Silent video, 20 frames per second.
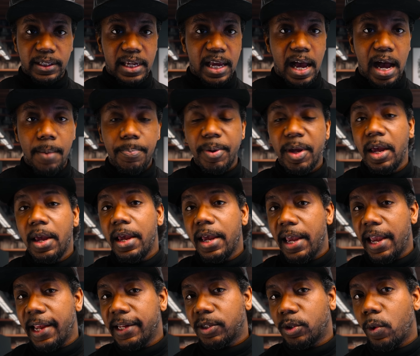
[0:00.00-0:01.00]
top.
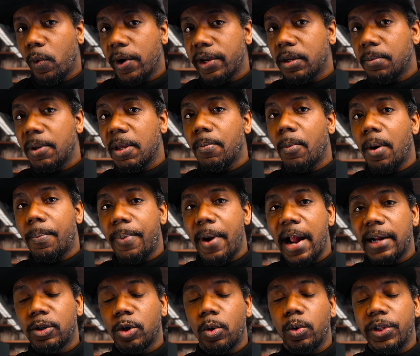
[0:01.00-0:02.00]
It's going to be more
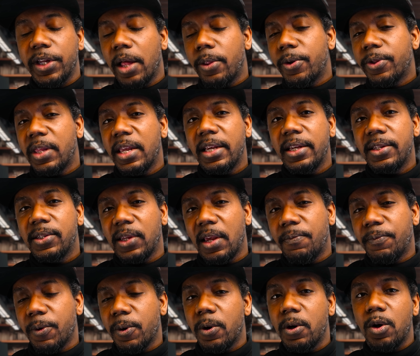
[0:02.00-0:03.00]
practical. The other thing is
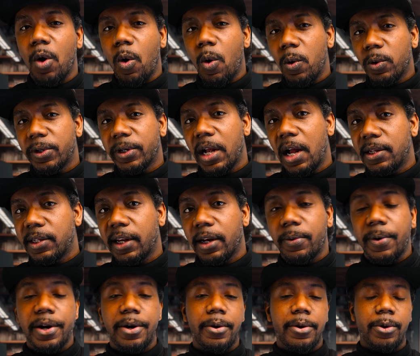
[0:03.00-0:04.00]
if you're an older content
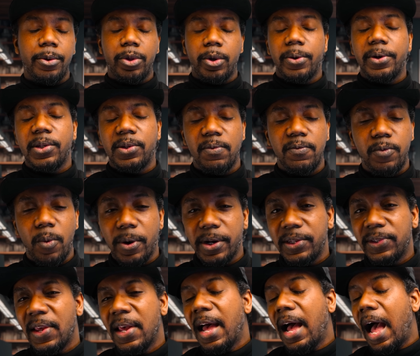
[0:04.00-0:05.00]
creator in your 30s and
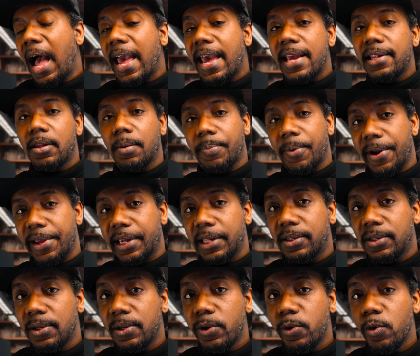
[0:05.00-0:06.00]
40s, I hate to break
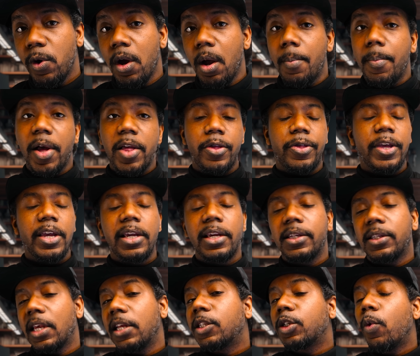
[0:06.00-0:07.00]
it to you, but the thing
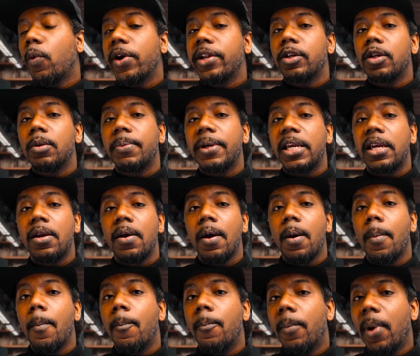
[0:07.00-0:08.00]
is it's going to be
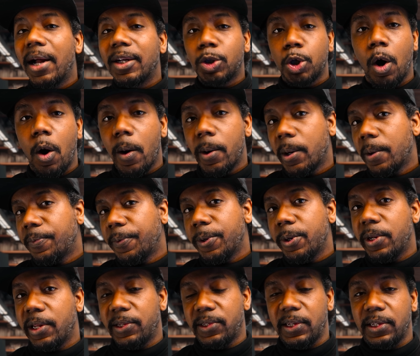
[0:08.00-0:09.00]
much harder for
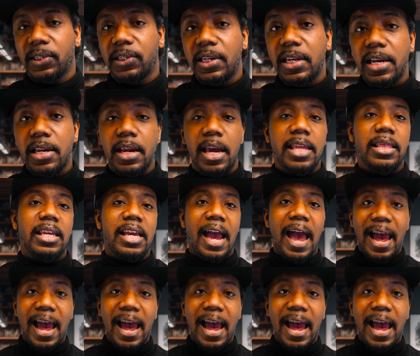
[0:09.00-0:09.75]
you to succeed in the